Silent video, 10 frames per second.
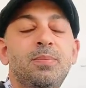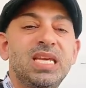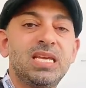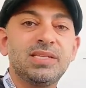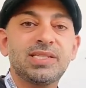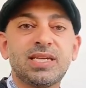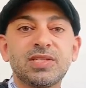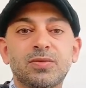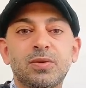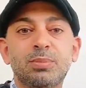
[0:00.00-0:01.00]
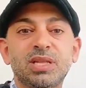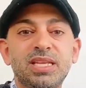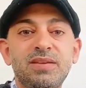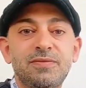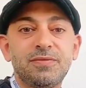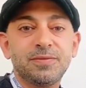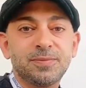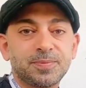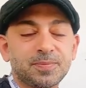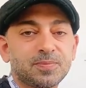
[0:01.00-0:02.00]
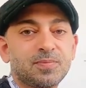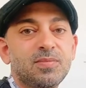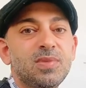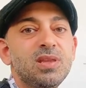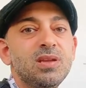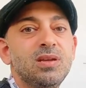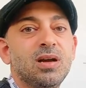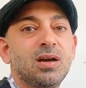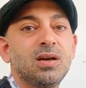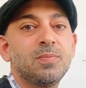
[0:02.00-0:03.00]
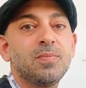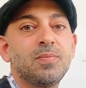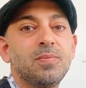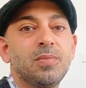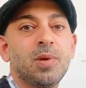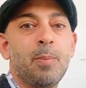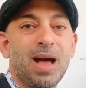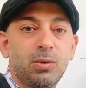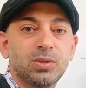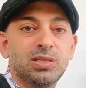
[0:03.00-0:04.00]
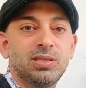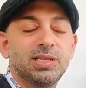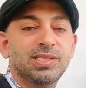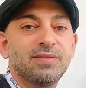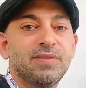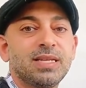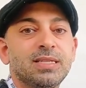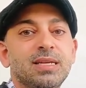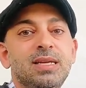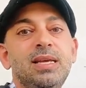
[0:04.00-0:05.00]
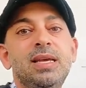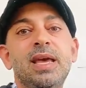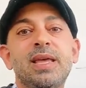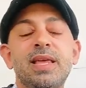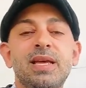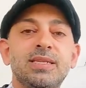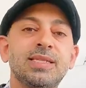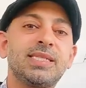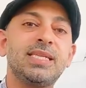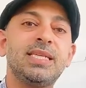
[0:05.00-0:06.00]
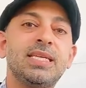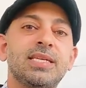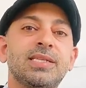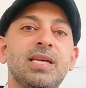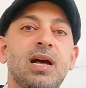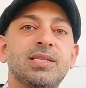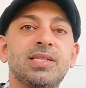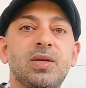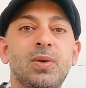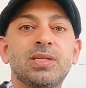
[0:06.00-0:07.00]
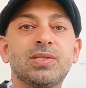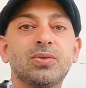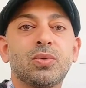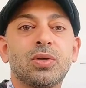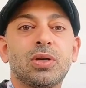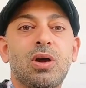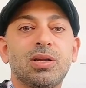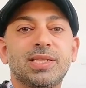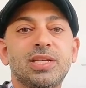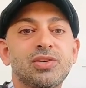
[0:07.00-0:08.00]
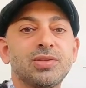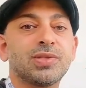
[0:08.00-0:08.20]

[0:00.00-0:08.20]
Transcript: B stands for belief about this event, and then C is consequence or causation.